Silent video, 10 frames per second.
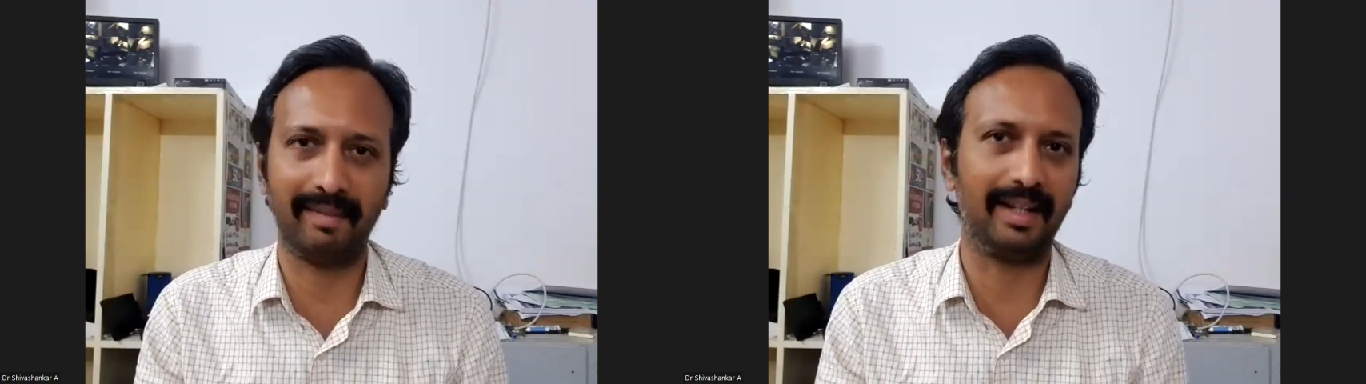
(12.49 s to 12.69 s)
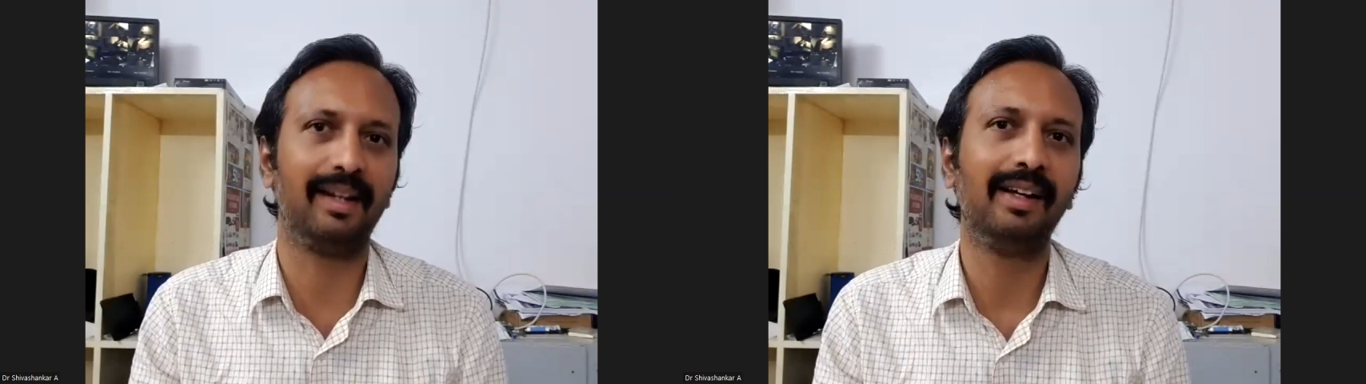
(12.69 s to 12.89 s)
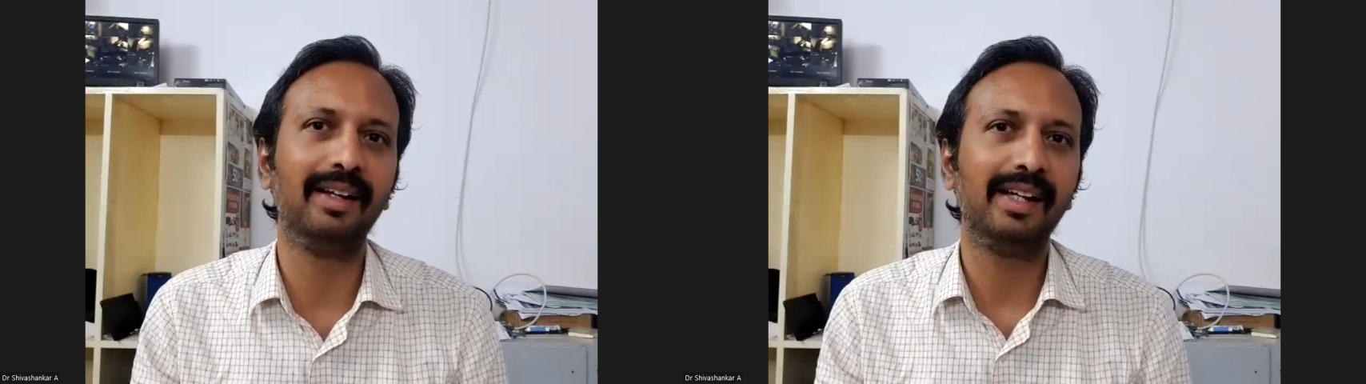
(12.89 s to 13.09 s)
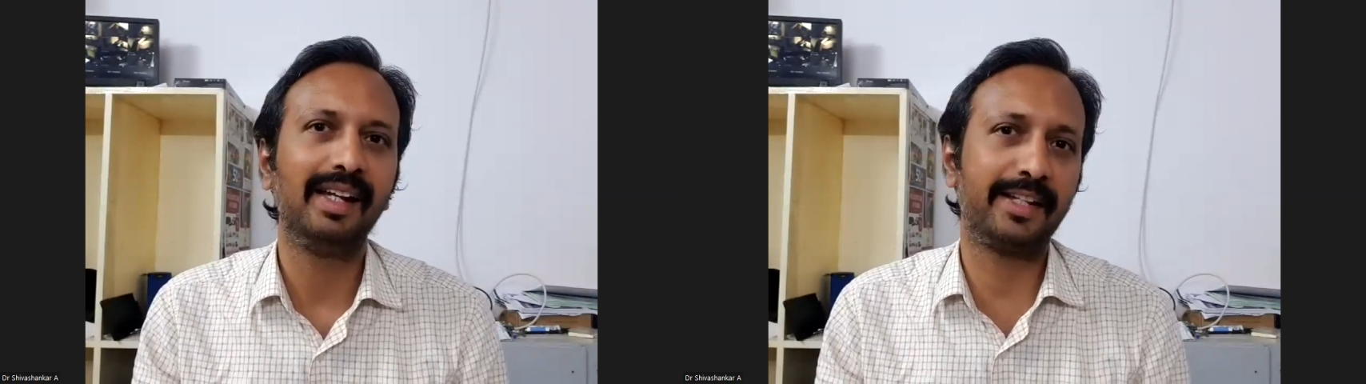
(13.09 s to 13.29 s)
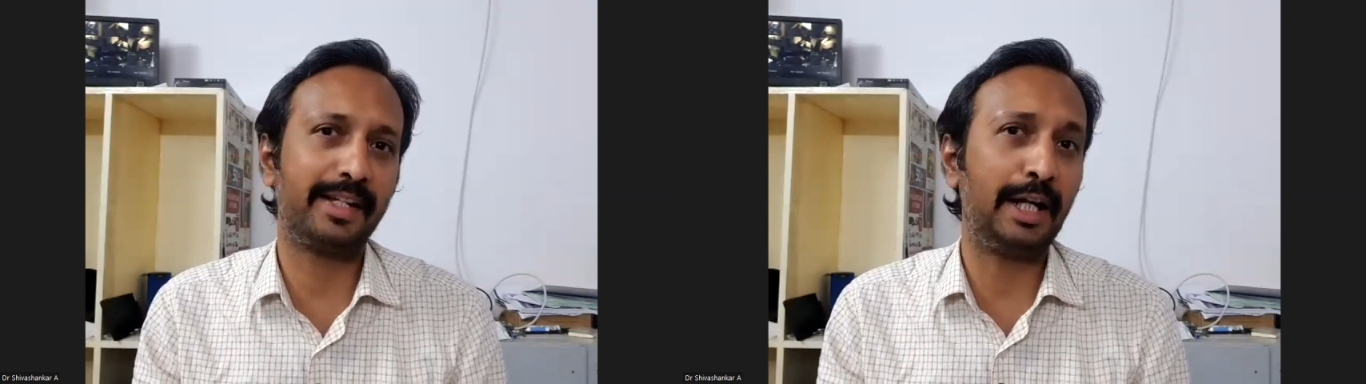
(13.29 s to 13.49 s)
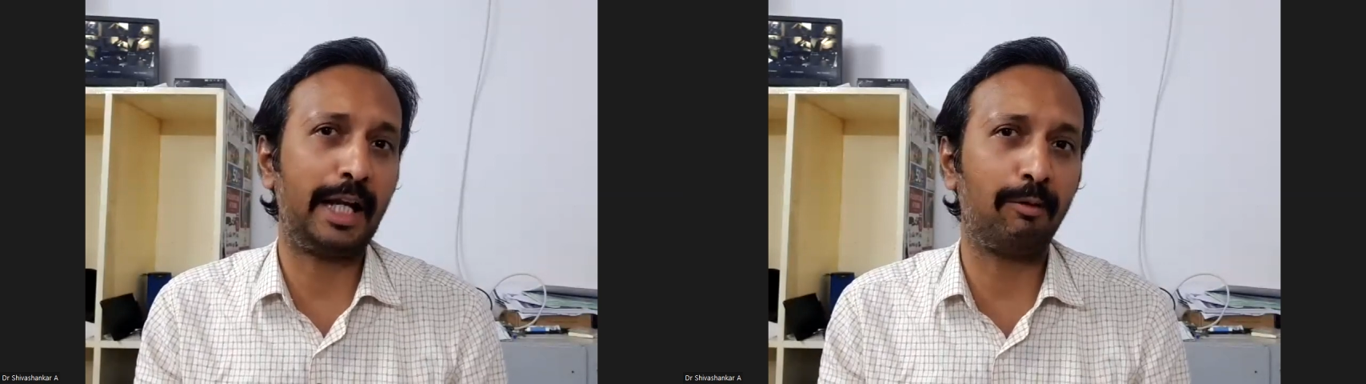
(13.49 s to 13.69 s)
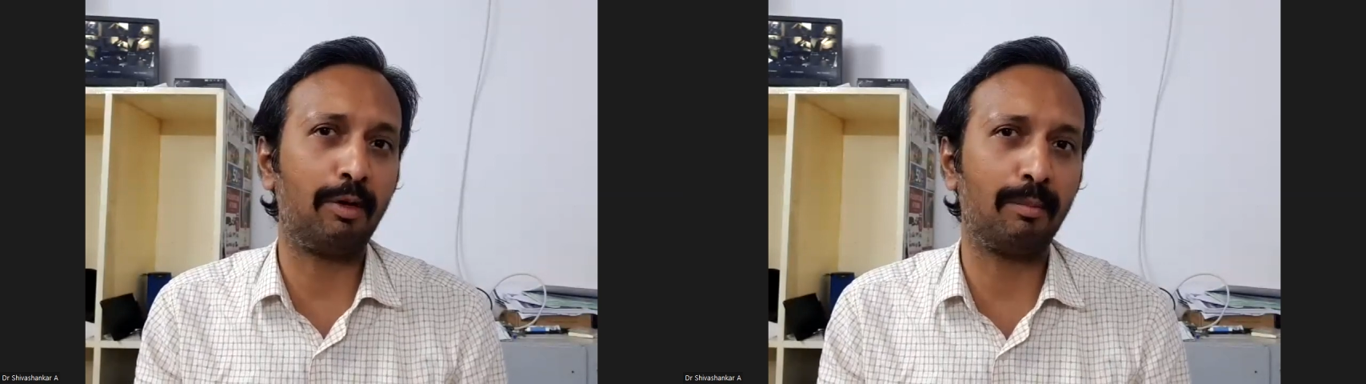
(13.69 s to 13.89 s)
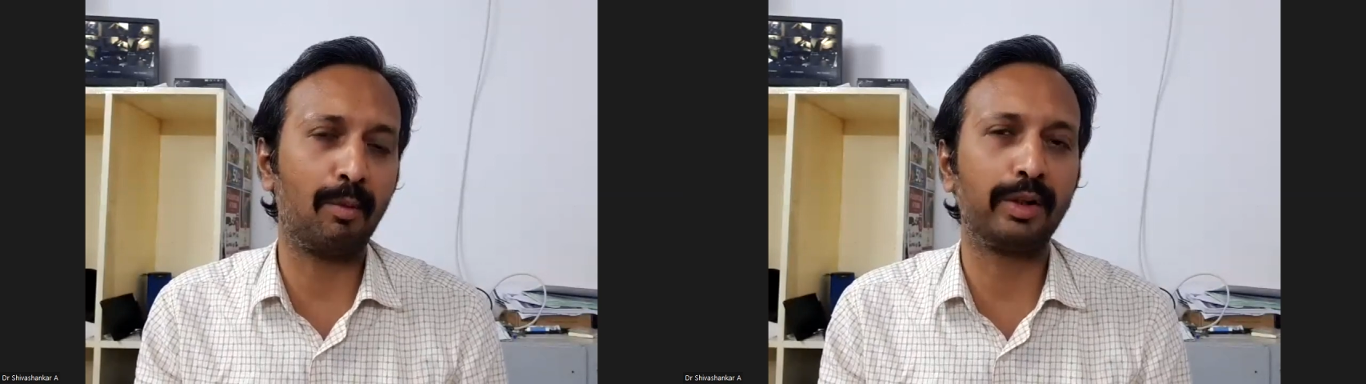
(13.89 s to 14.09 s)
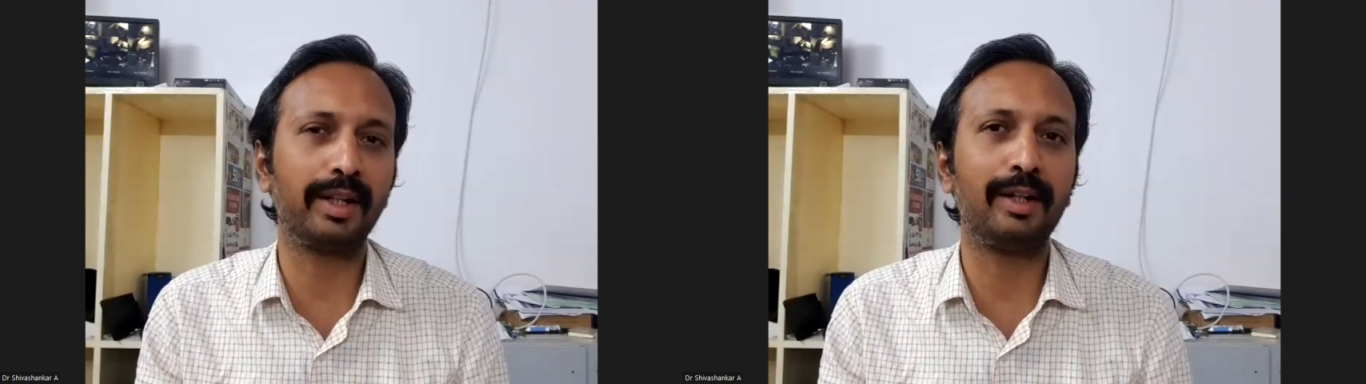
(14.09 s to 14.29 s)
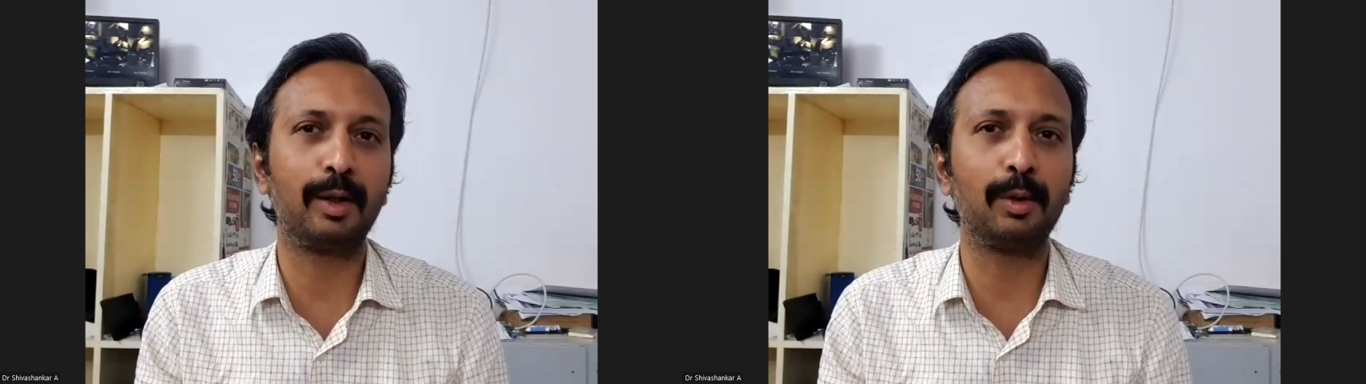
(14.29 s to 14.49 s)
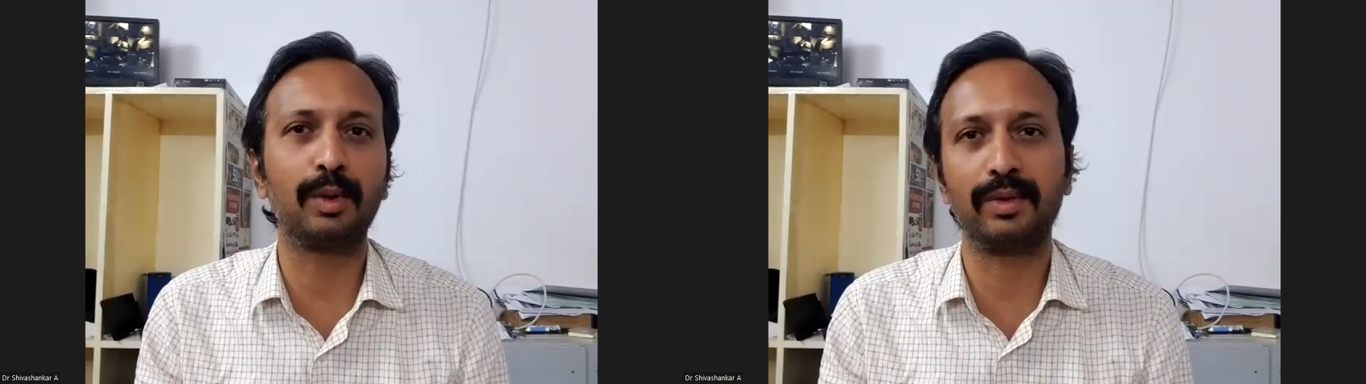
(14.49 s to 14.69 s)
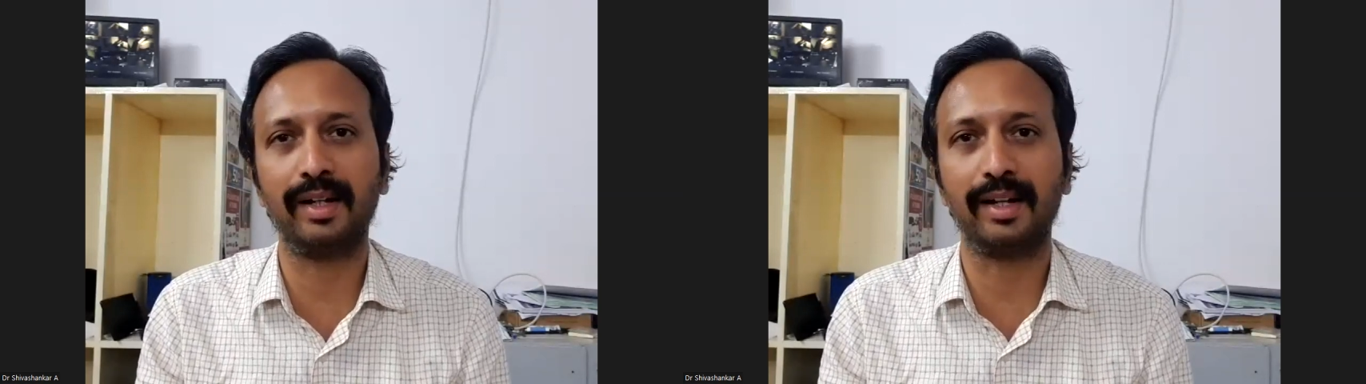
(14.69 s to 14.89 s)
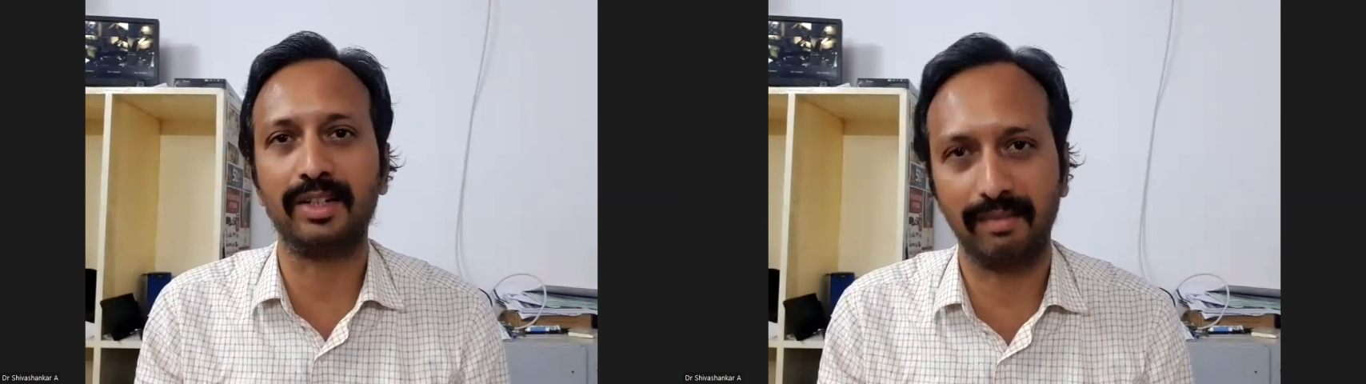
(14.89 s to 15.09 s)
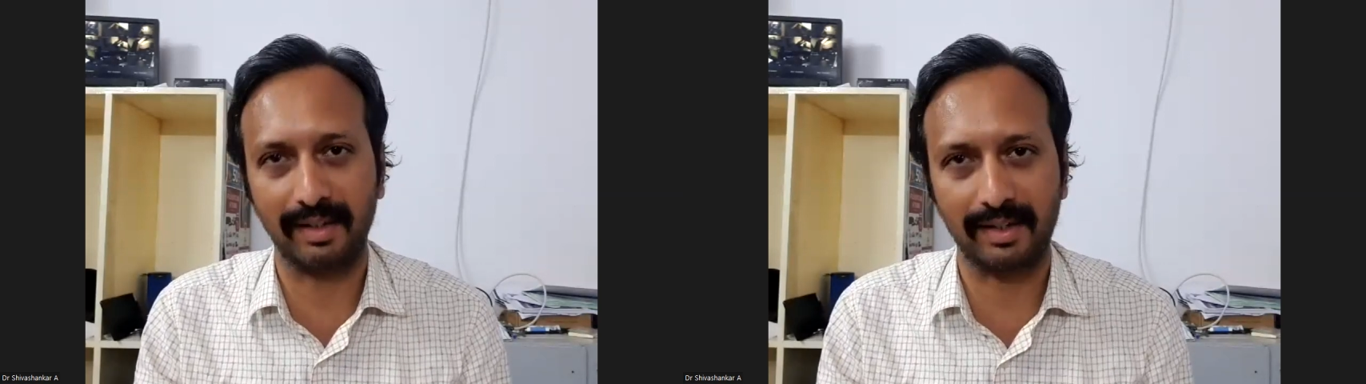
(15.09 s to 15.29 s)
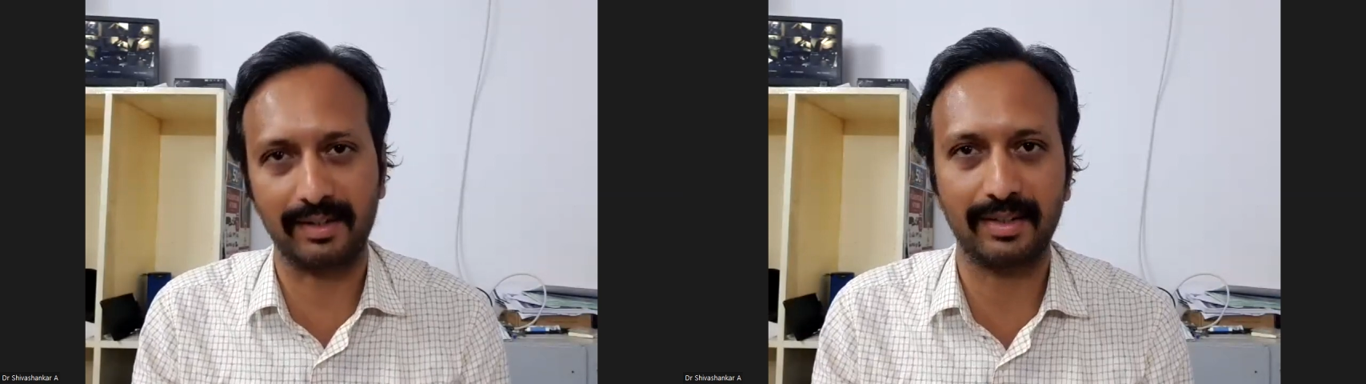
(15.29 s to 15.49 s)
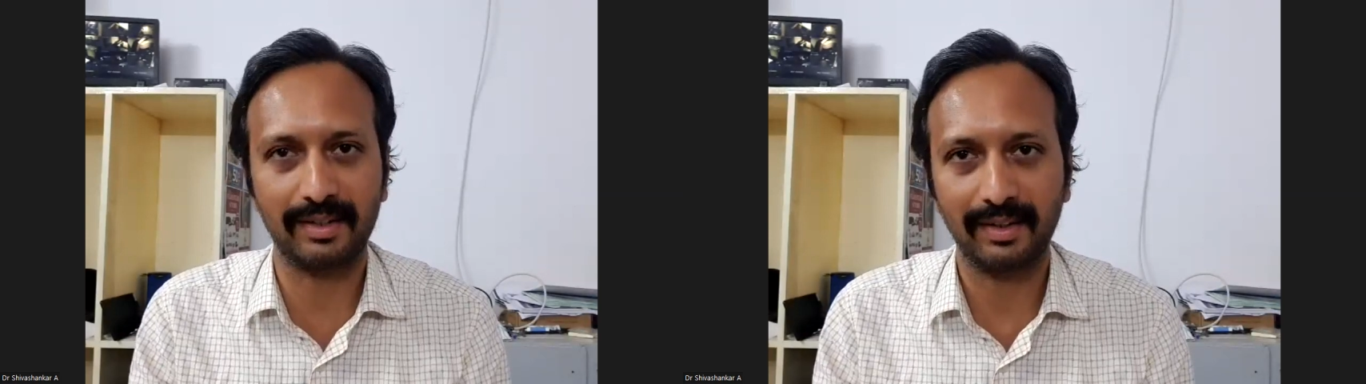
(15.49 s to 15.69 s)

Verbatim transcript: he has interviewed more than 2,000 achievers.